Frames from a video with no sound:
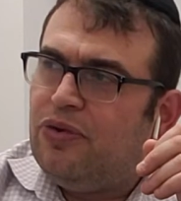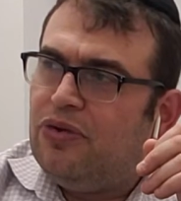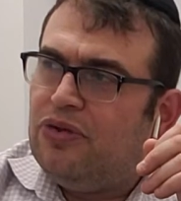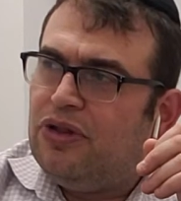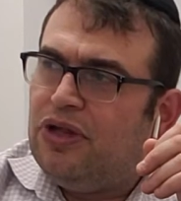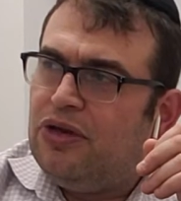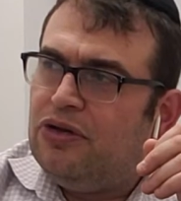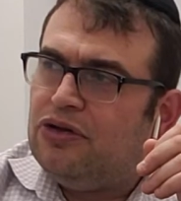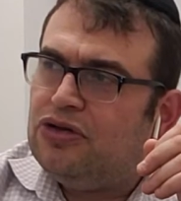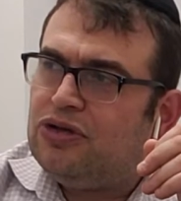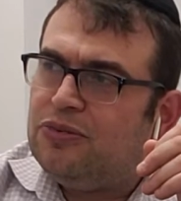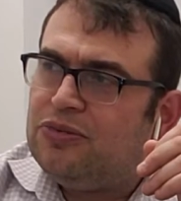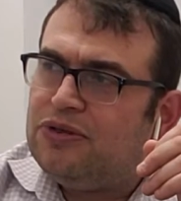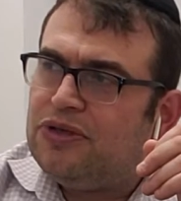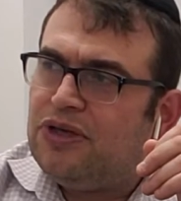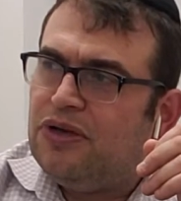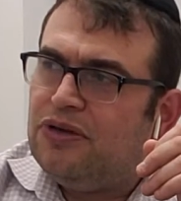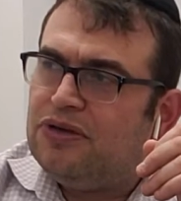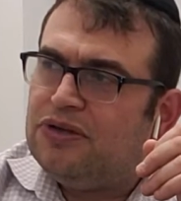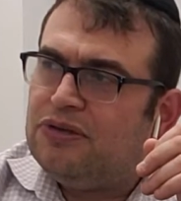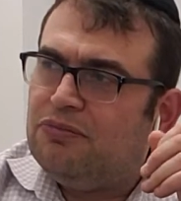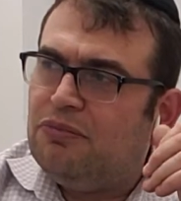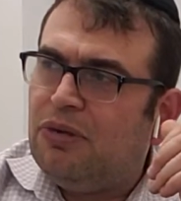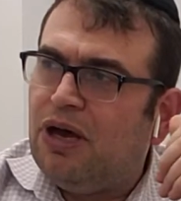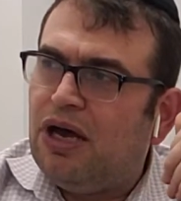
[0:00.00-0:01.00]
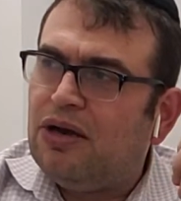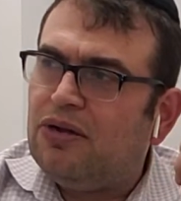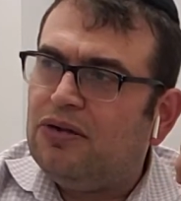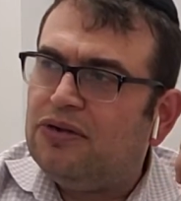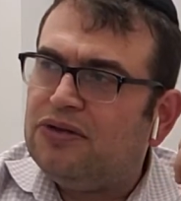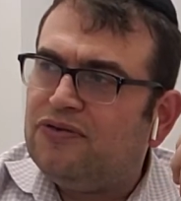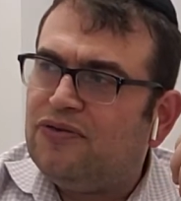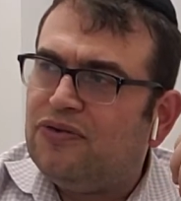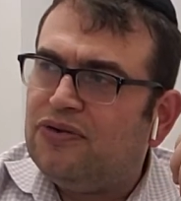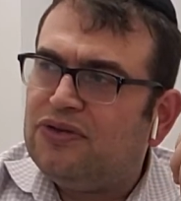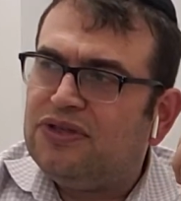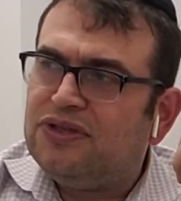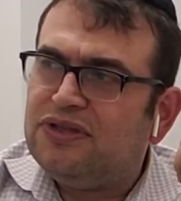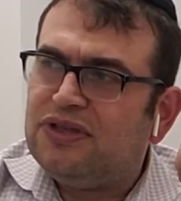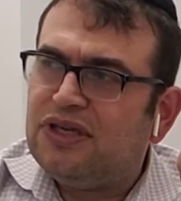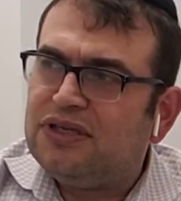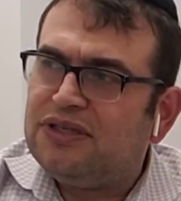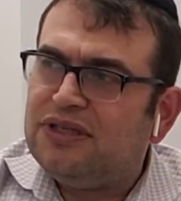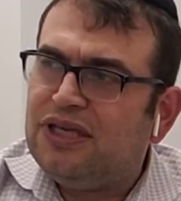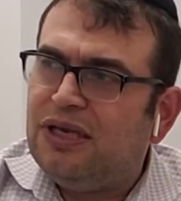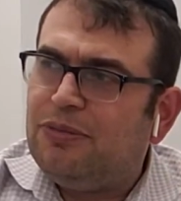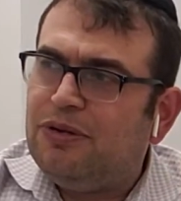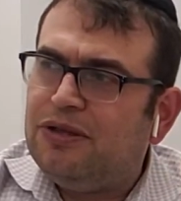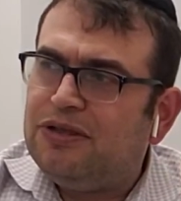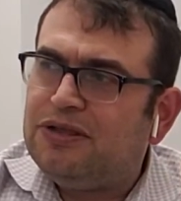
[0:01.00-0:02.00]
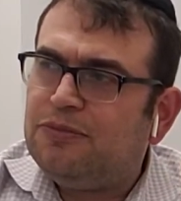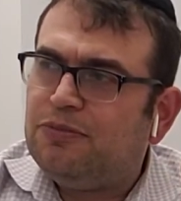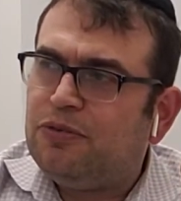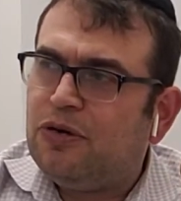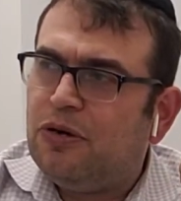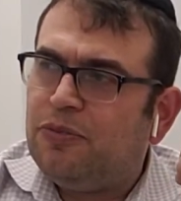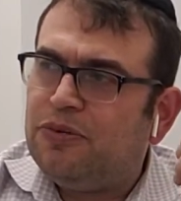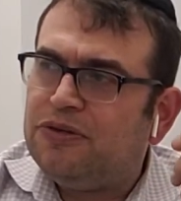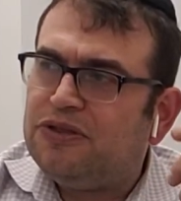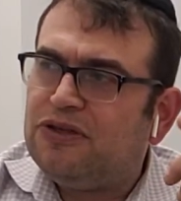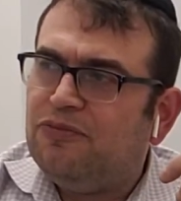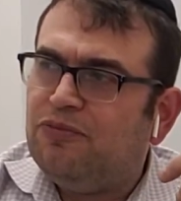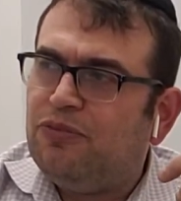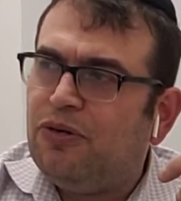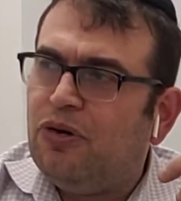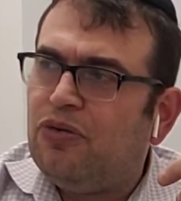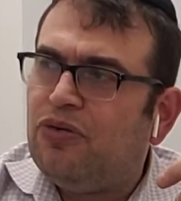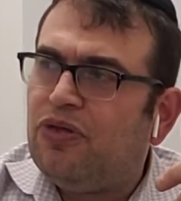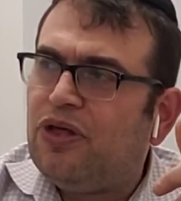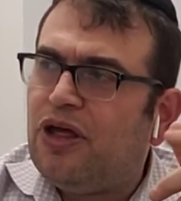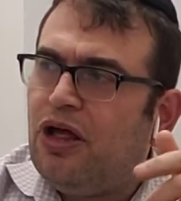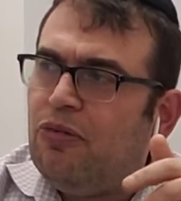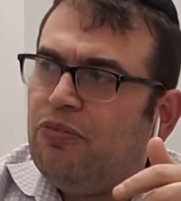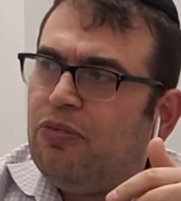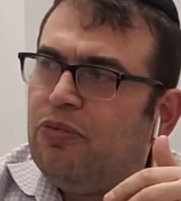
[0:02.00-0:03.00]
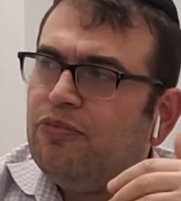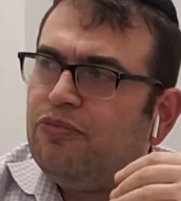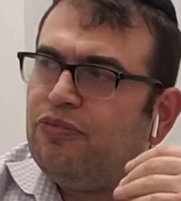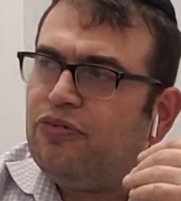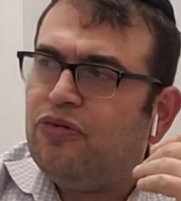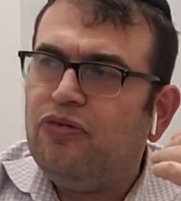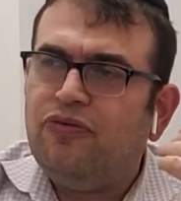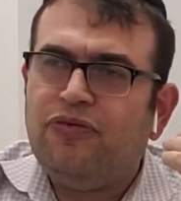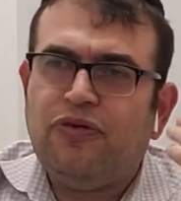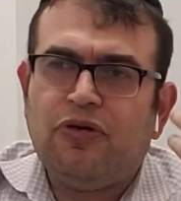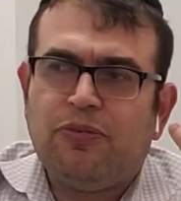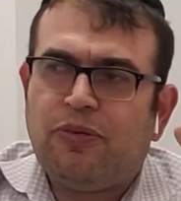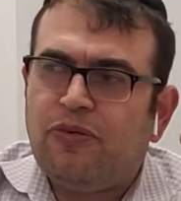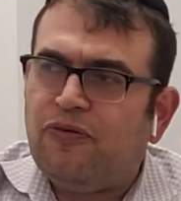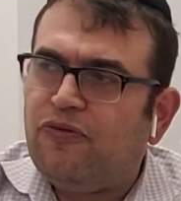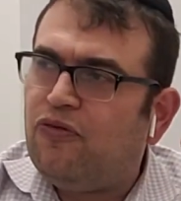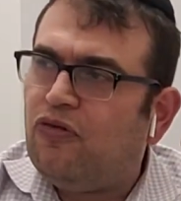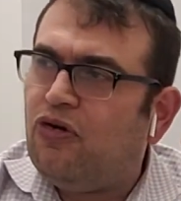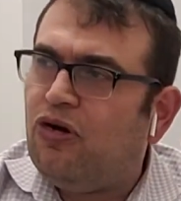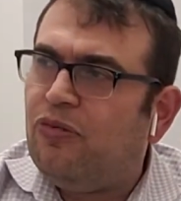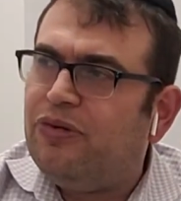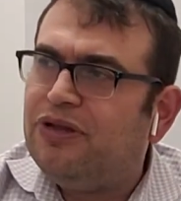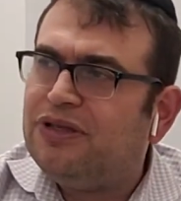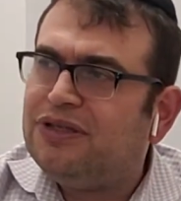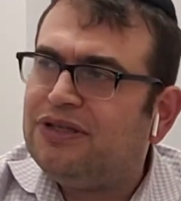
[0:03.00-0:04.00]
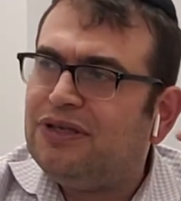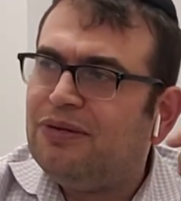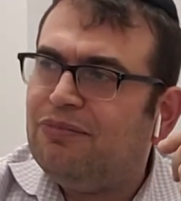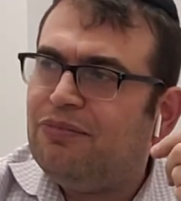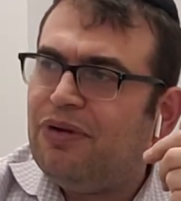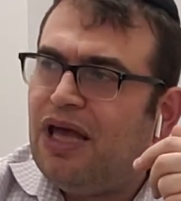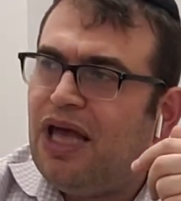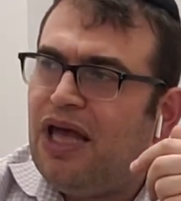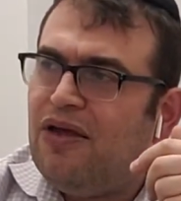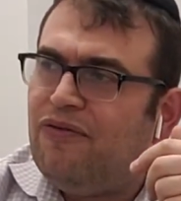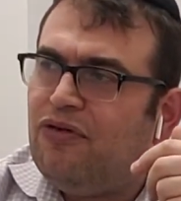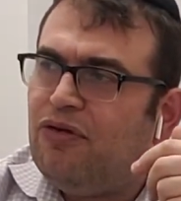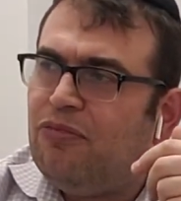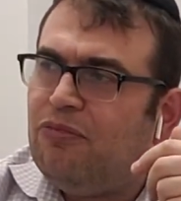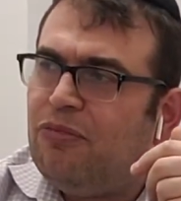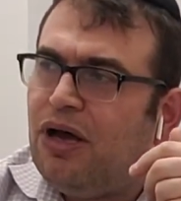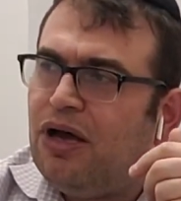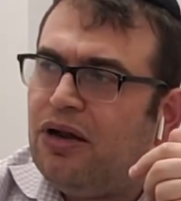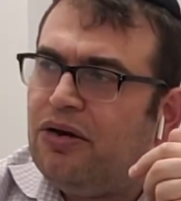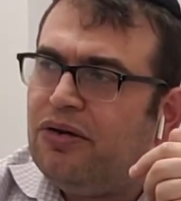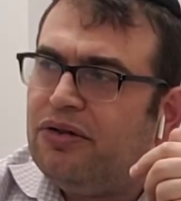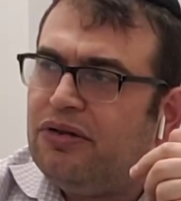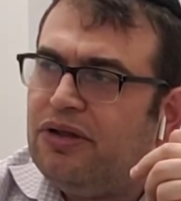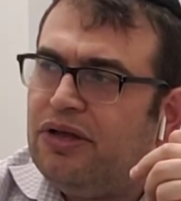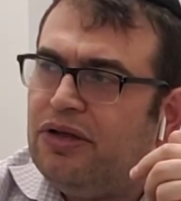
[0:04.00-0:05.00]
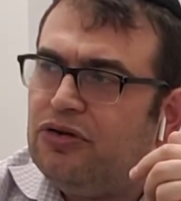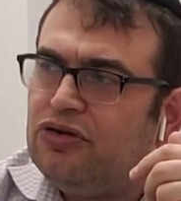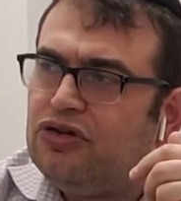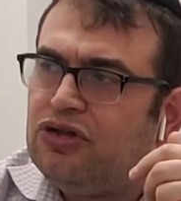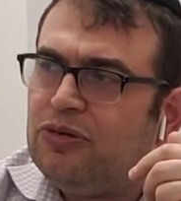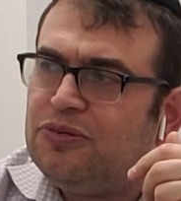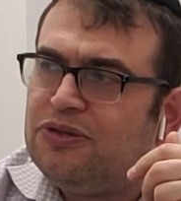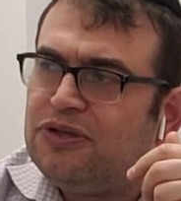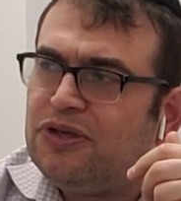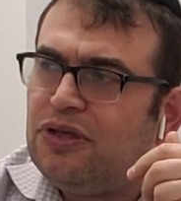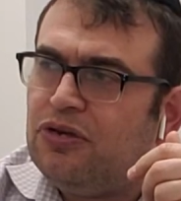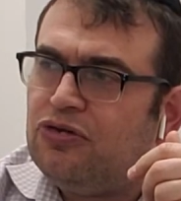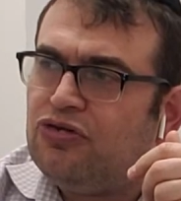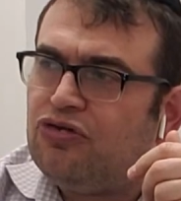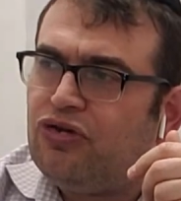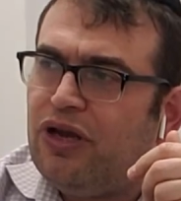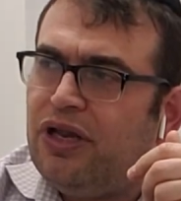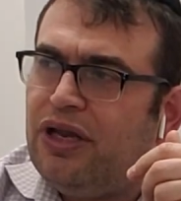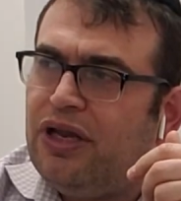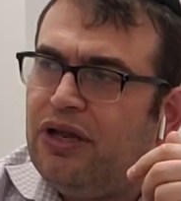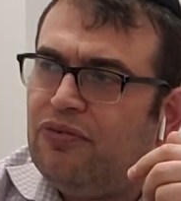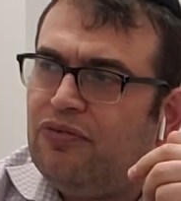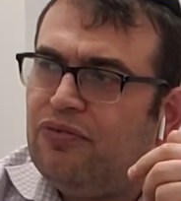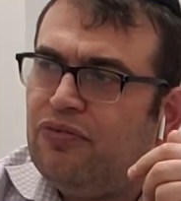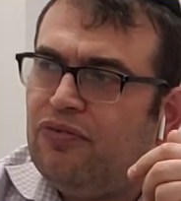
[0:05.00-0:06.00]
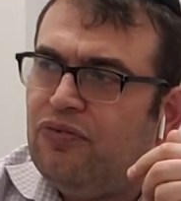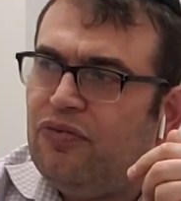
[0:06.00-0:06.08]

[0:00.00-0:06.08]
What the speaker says: your leadership skills. Models versus exhibits. Purpose of both: help improve your performance. Behavioral modeling, leadership skill training.